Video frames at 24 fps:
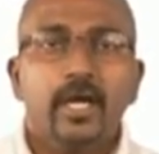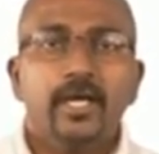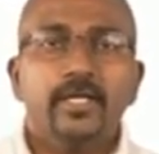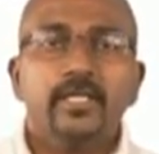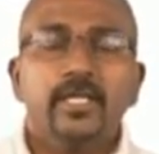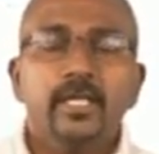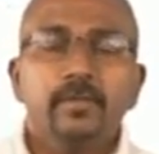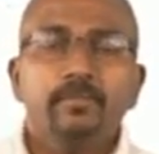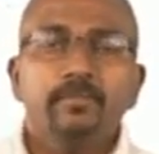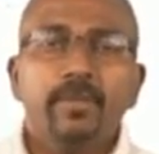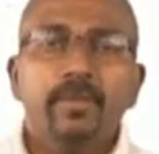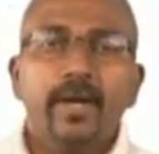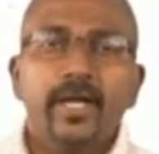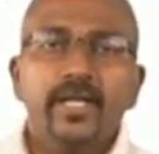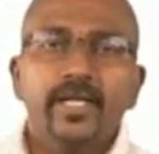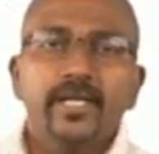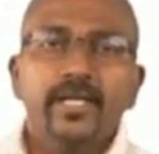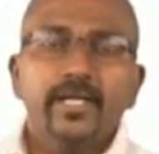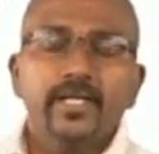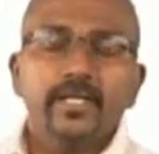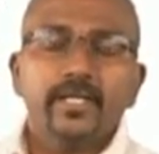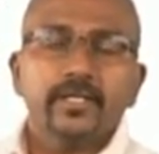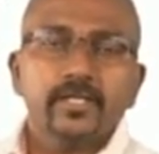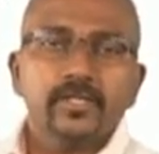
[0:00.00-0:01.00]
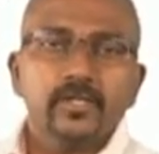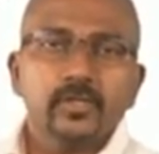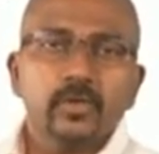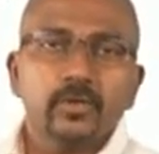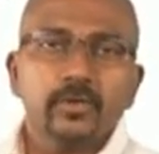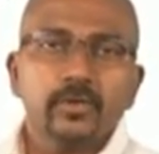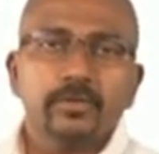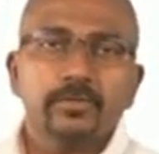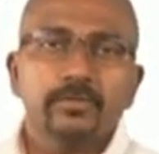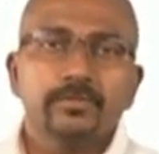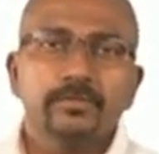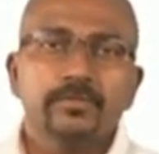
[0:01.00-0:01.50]
and keep piling it in the
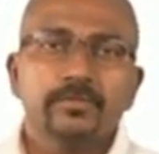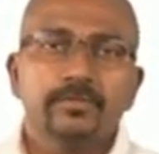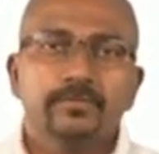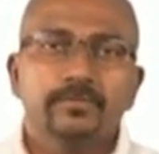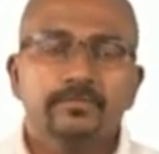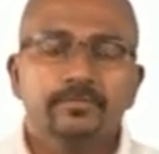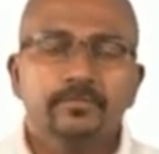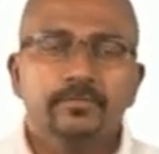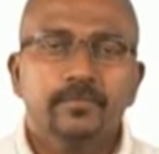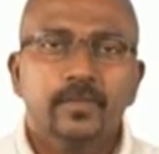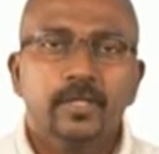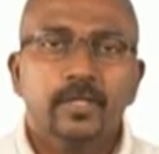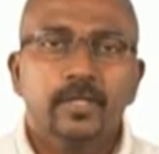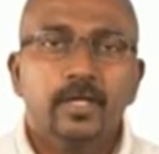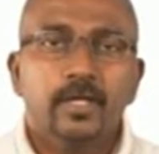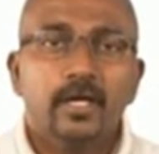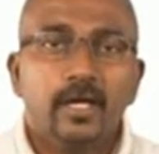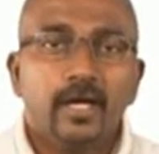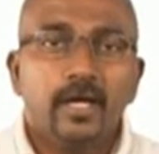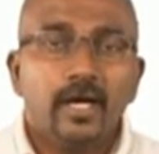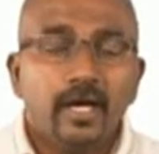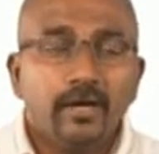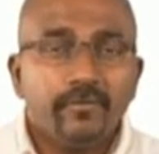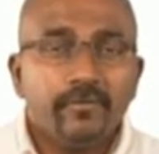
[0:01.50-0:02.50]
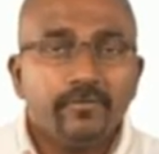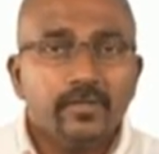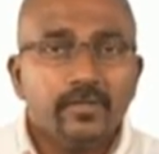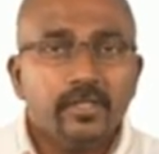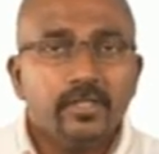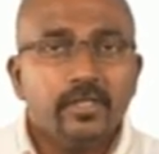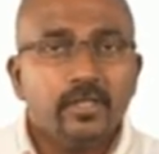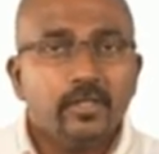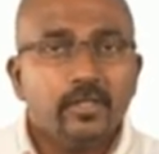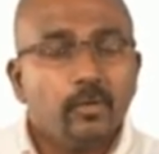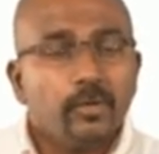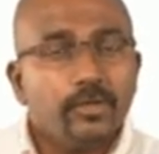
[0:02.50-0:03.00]
store.
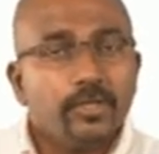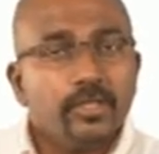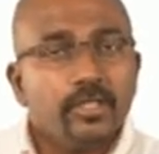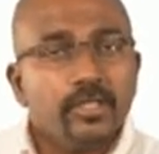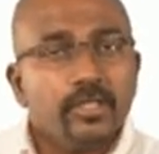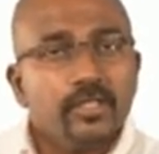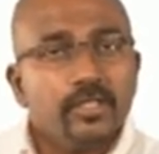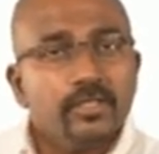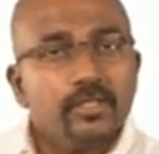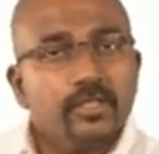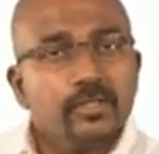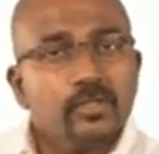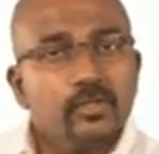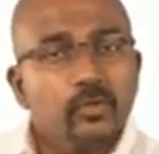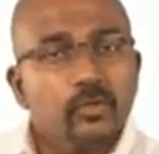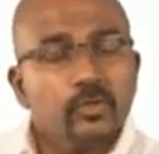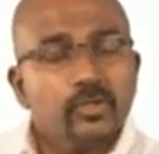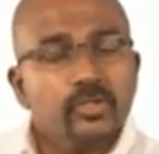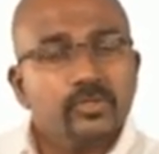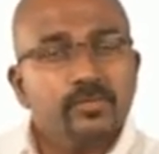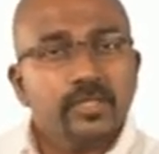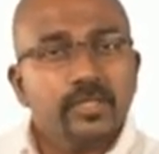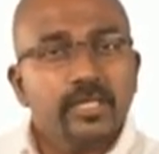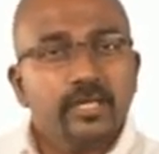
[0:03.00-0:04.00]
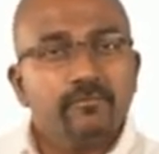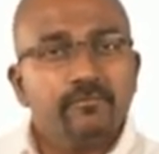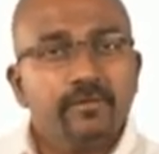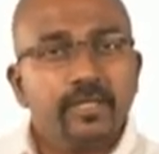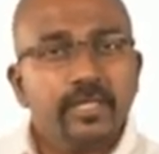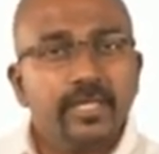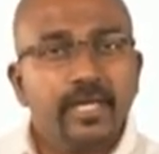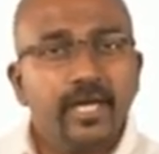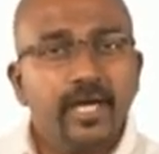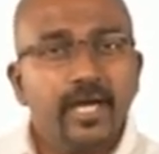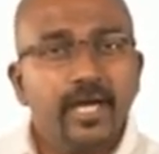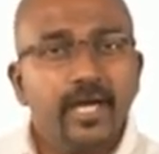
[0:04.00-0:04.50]
After the quantity in the stores become
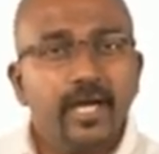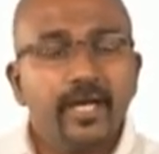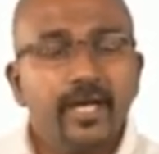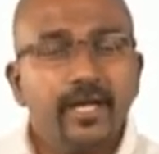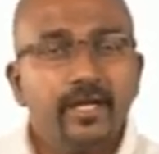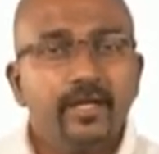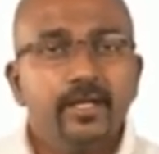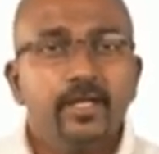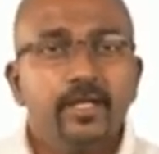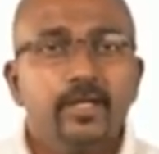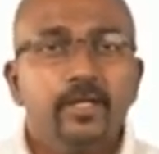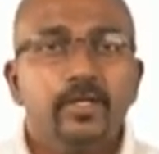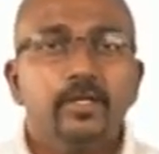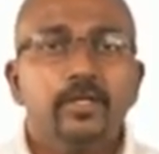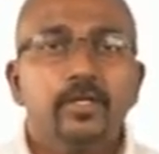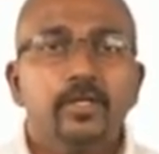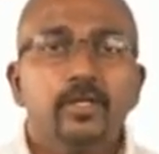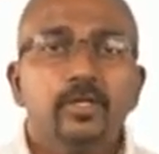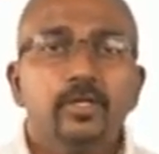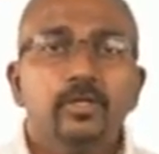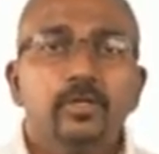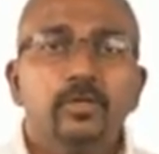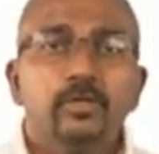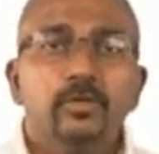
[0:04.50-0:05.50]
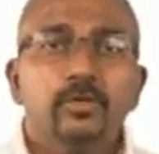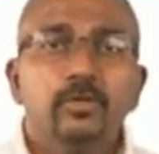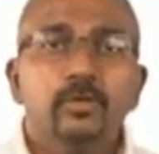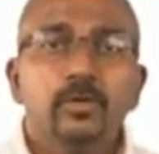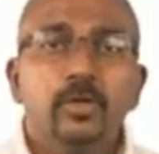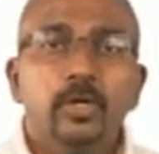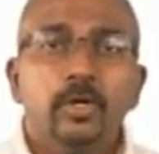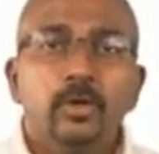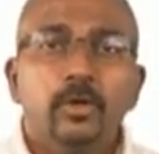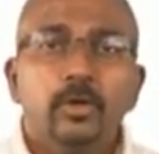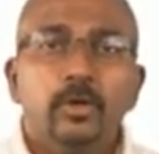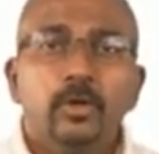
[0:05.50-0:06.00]
very high, you
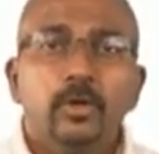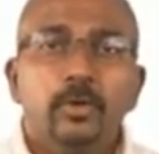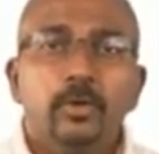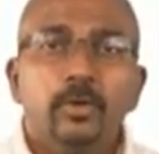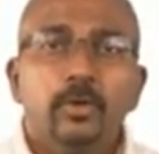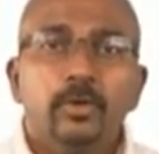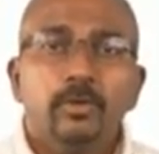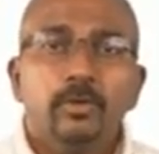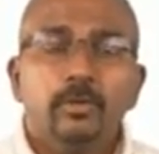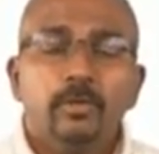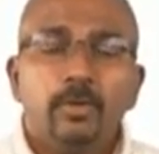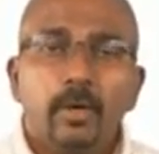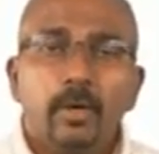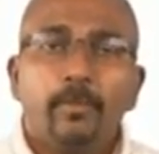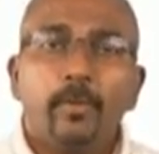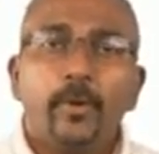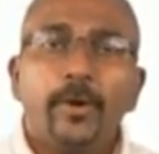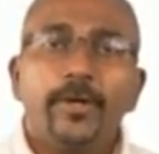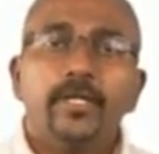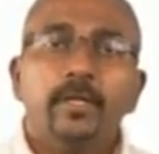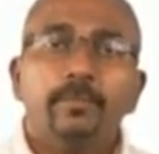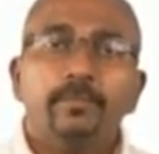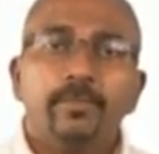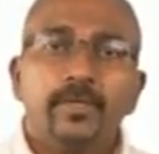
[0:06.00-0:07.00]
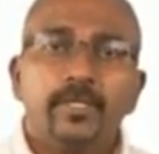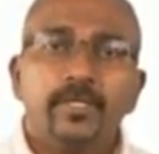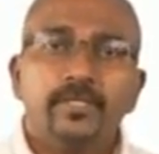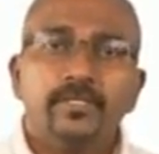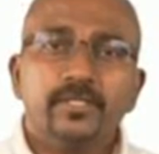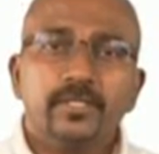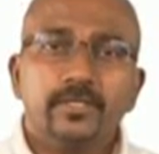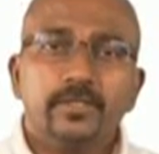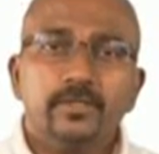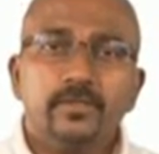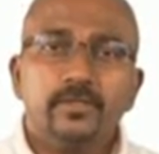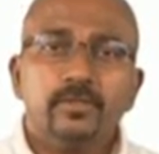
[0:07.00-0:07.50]
appoint a
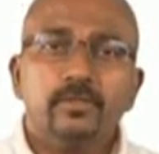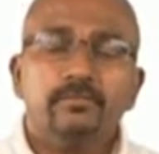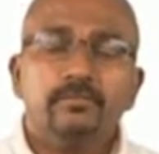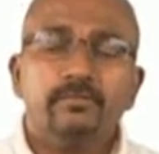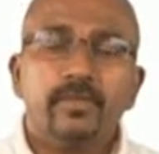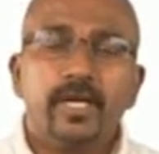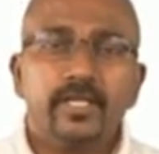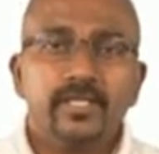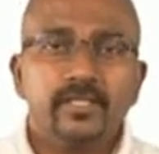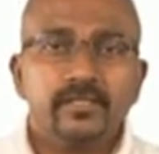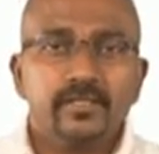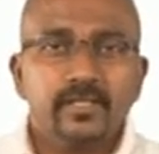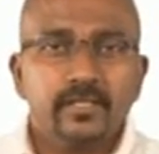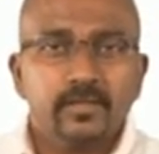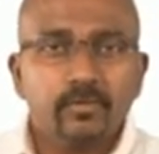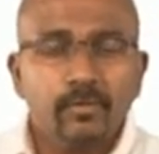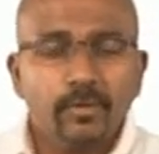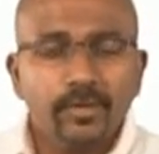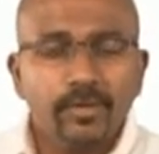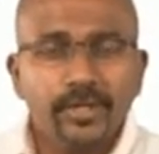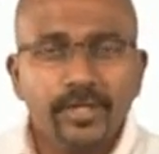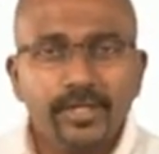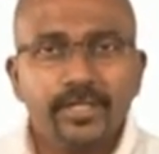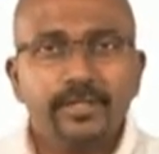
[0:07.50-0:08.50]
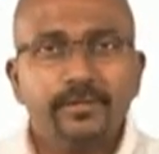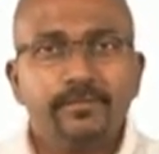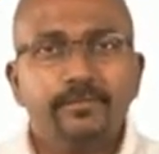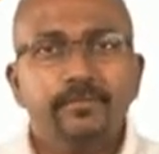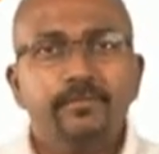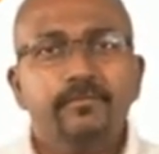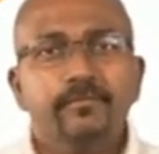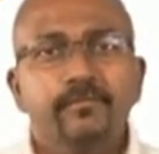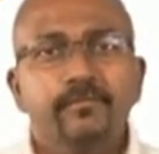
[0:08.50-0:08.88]
person to manage that quantity.